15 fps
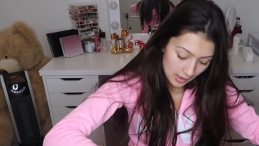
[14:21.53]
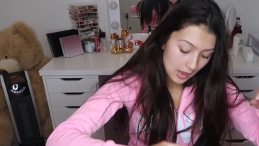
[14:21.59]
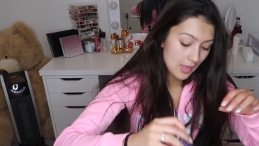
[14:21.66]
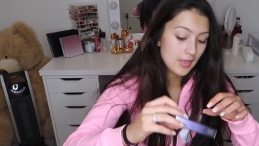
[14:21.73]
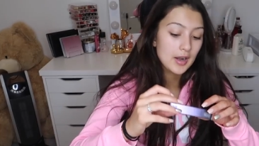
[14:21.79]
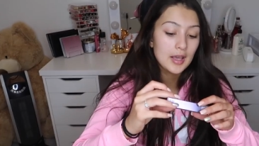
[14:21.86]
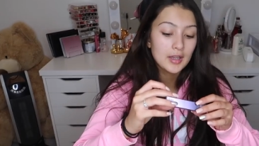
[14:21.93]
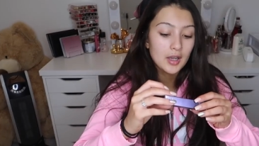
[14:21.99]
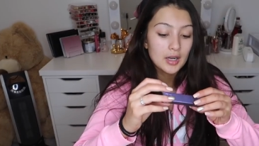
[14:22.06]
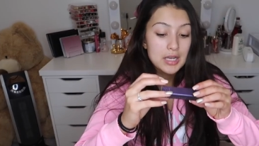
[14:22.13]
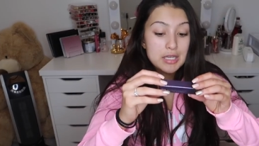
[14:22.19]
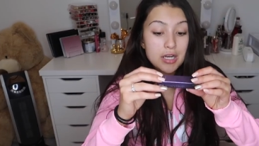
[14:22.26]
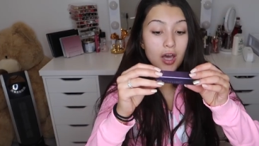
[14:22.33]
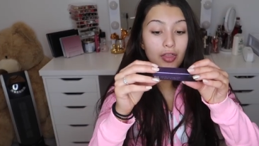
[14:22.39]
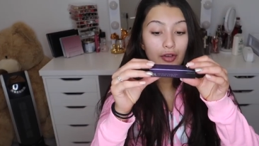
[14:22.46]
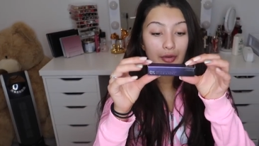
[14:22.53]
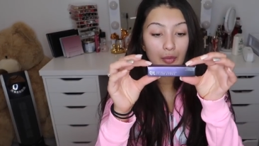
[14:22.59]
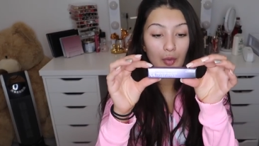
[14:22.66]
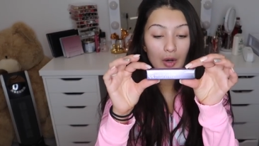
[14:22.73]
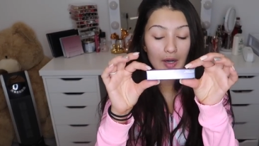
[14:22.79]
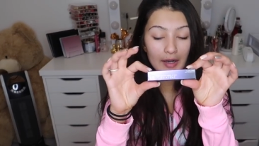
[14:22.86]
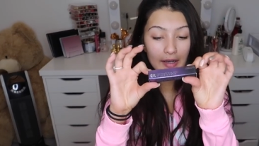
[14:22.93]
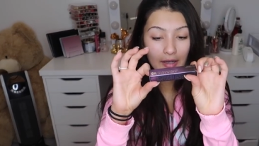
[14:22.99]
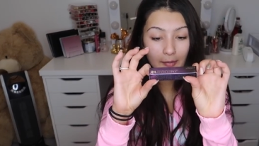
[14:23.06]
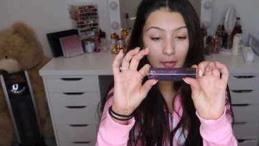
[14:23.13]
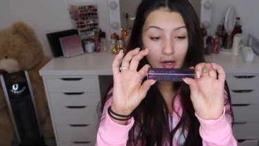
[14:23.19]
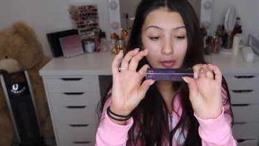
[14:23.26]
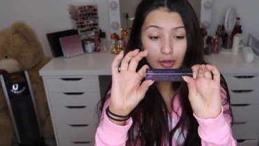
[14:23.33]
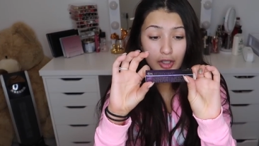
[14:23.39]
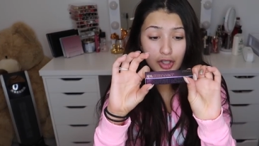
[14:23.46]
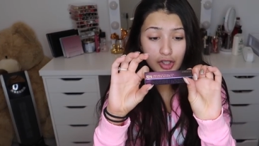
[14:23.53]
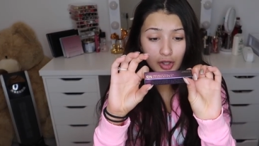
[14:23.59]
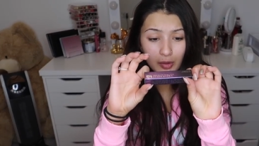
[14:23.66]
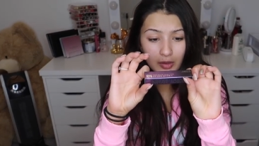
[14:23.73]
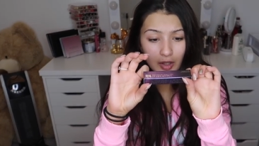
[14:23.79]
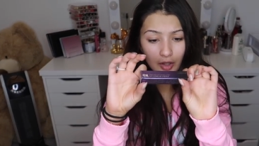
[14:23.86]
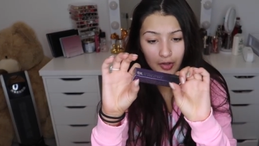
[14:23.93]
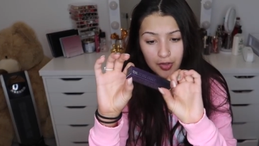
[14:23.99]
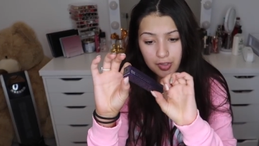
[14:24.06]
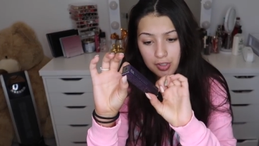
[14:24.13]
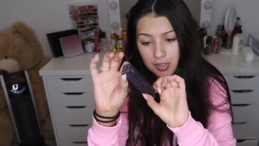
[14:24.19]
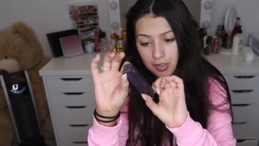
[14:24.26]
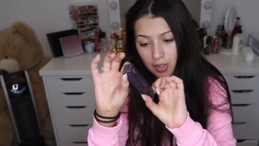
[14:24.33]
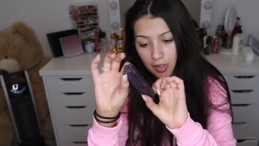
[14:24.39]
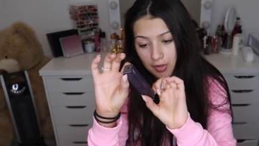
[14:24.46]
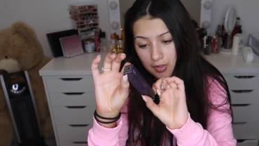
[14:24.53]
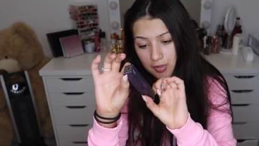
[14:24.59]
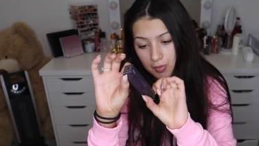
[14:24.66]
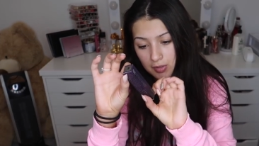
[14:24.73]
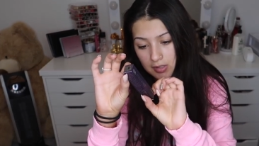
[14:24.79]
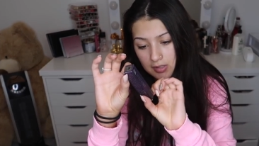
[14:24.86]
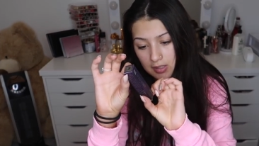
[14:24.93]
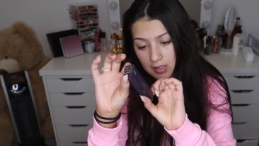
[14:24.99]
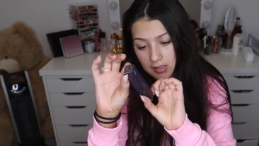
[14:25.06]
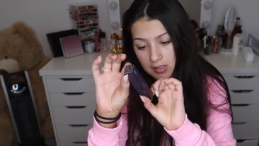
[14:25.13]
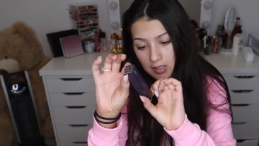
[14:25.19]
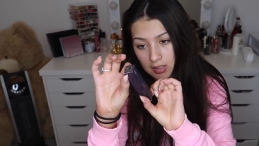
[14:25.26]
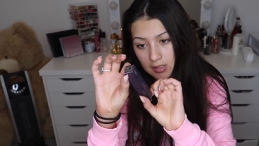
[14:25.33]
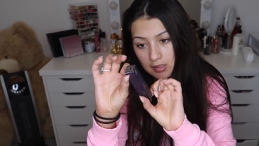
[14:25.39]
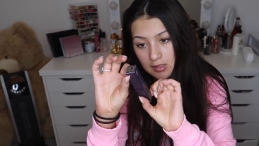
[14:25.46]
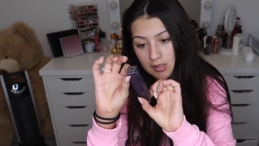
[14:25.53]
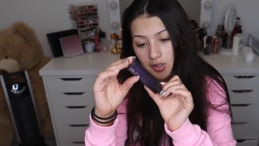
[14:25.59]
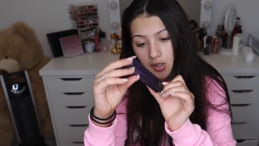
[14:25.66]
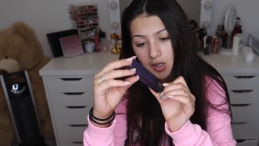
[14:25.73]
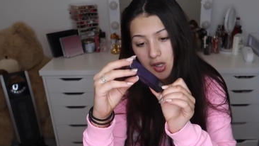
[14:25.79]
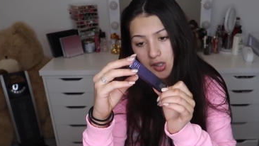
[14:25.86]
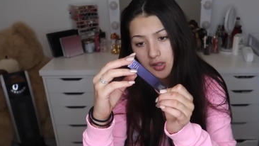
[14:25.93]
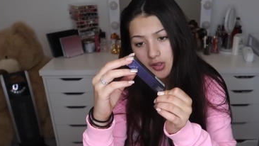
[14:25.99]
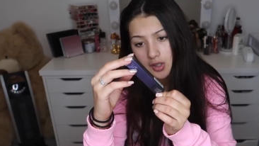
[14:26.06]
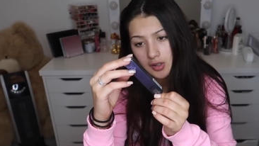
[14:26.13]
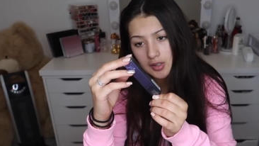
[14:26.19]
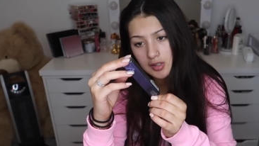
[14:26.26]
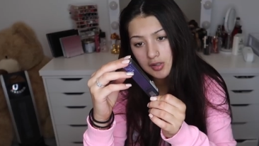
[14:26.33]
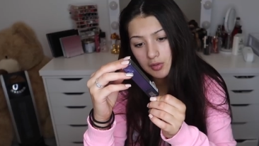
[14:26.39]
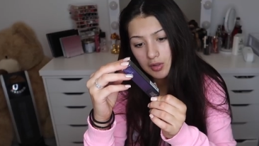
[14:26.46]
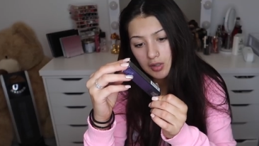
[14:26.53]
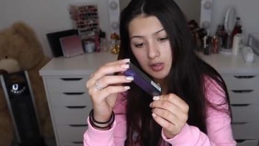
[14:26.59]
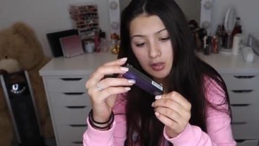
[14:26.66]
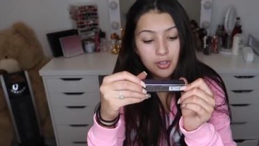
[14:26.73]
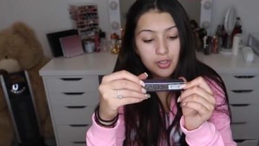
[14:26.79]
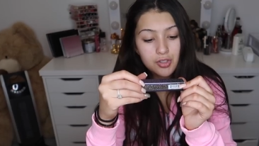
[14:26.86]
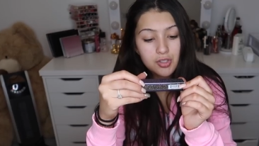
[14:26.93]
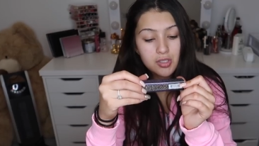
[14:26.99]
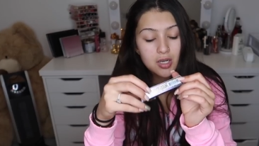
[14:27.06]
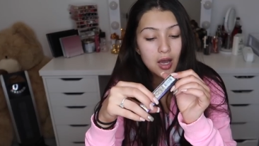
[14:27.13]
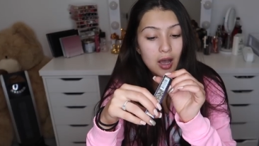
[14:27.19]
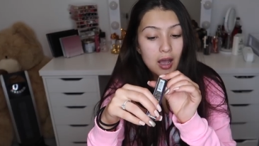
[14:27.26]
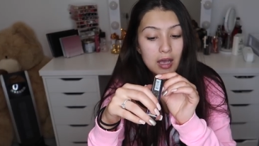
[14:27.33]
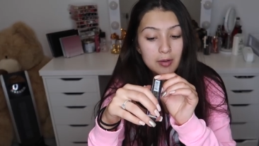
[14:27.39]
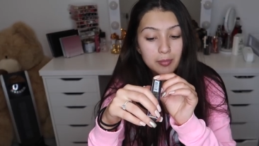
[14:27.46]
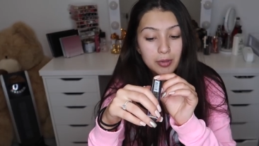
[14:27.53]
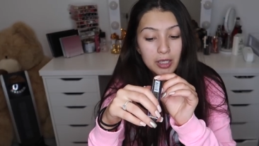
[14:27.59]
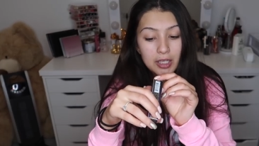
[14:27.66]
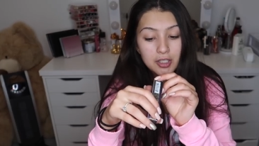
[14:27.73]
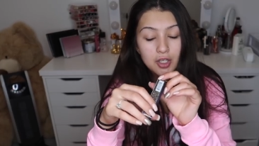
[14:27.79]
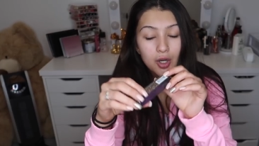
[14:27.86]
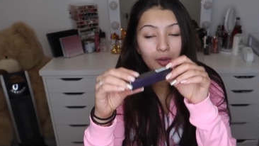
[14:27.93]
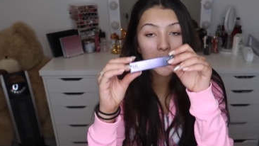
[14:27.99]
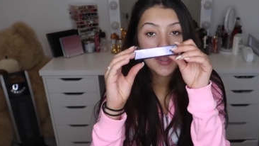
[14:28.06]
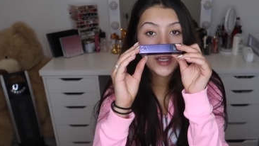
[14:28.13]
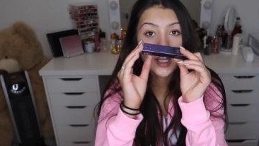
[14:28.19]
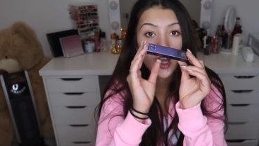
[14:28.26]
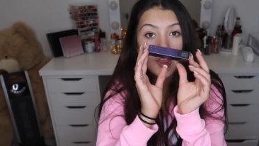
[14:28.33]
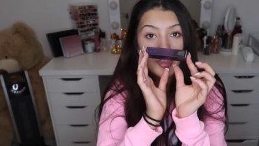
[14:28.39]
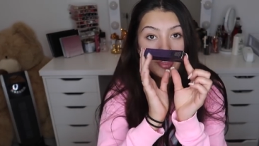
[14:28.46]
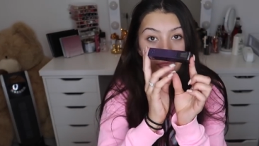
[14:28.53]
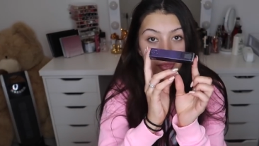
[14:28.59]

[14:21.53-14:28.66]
And then I got another one, and I'm not really sure what colors these are. This one says that it, there a color on this one? There's not, but I know that I got